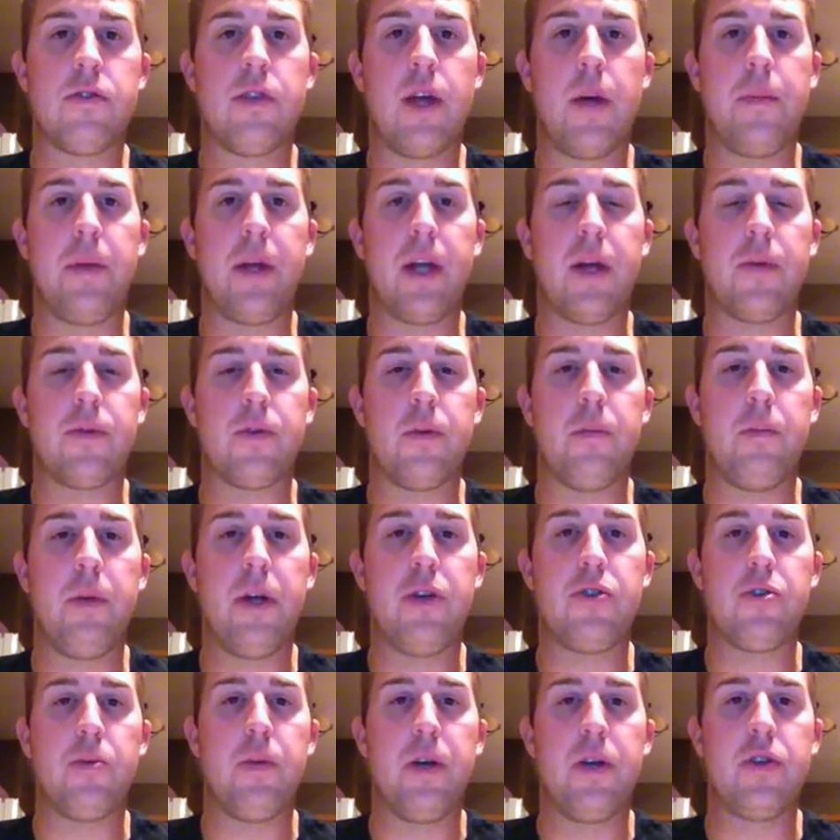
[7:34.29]
That becomes a
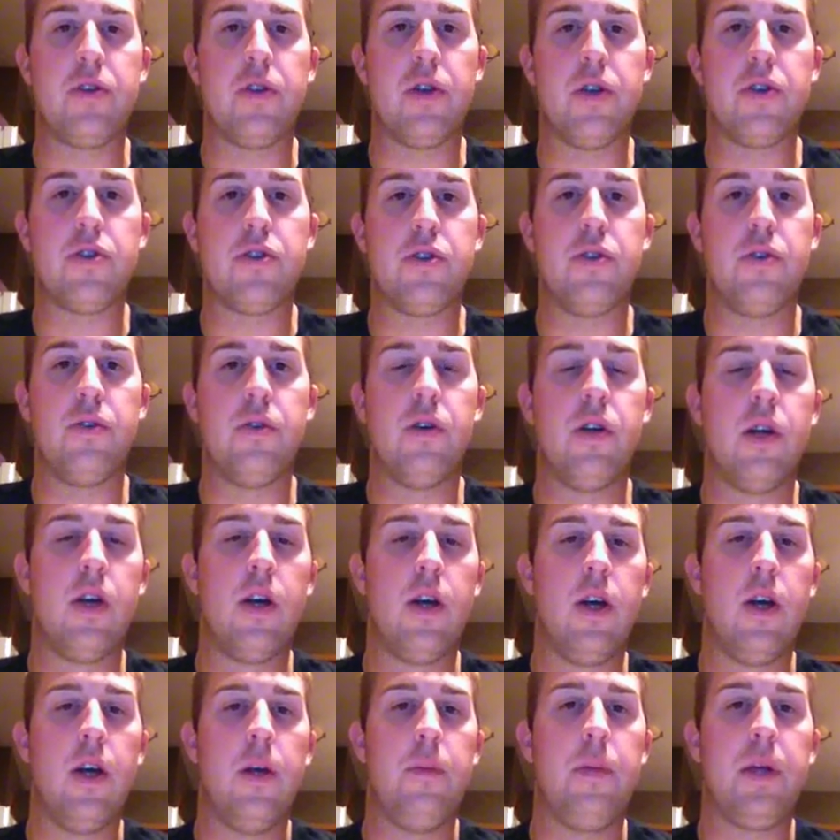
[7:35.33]
major issue
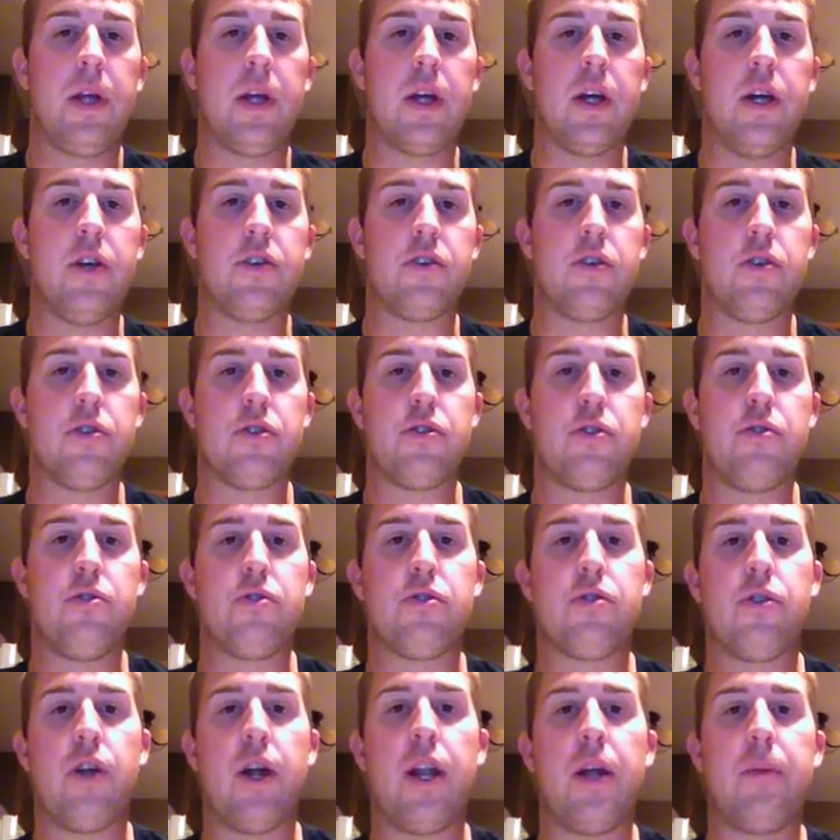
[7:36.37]
because those
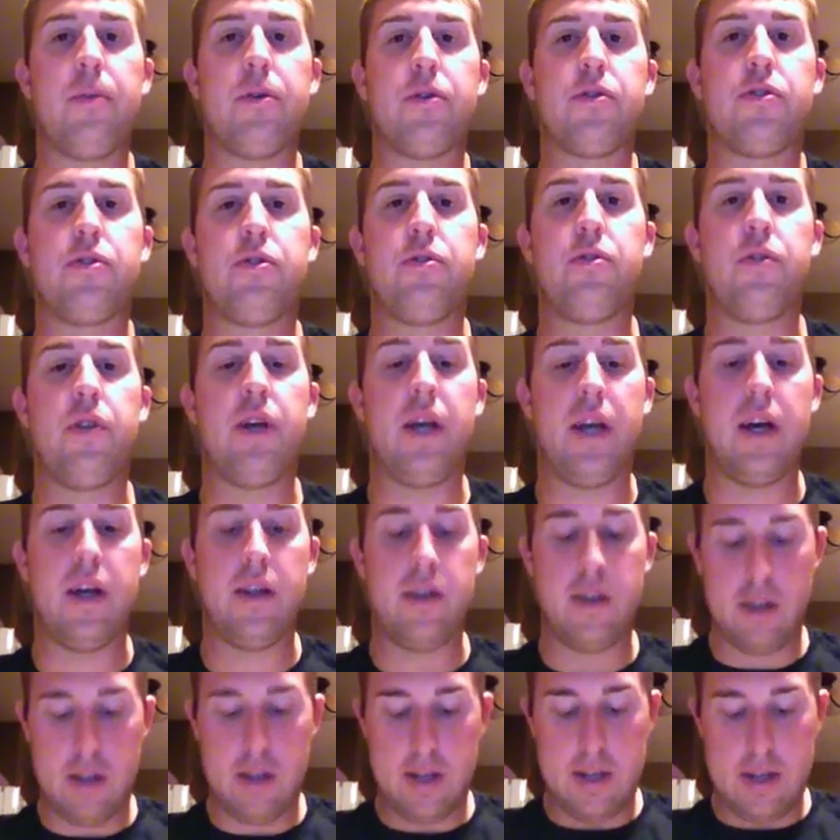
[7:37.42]
students are not able to
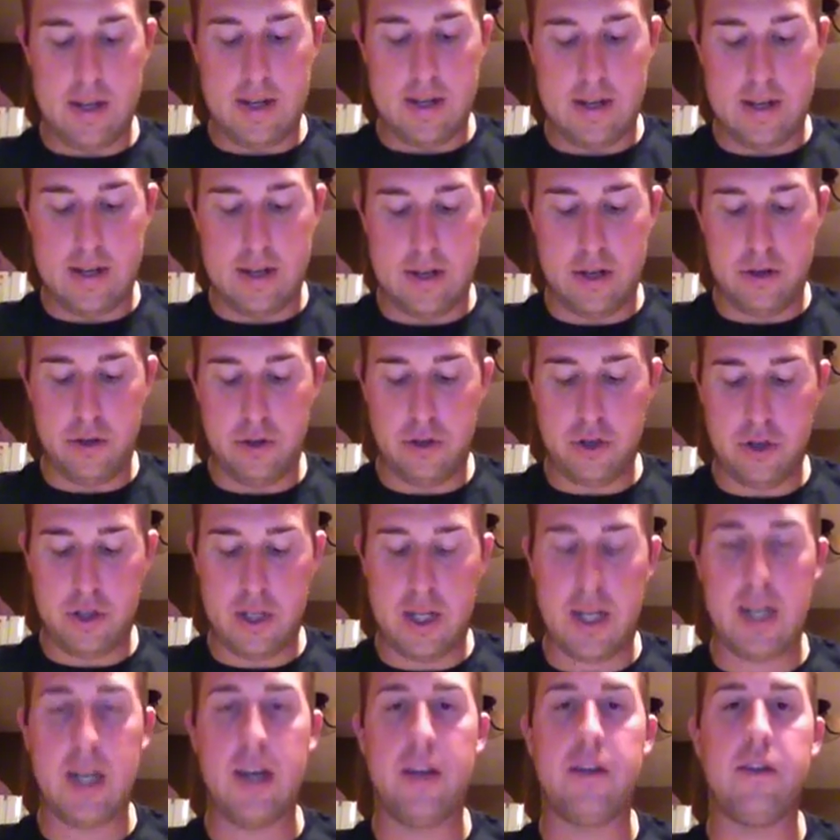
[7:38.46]
then
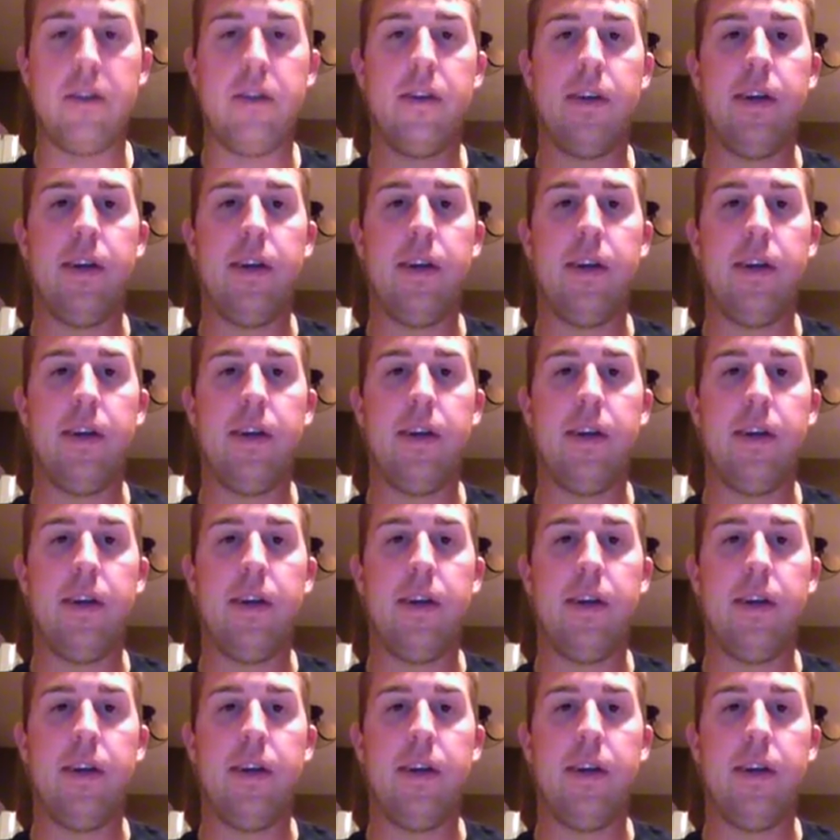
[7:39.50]
understand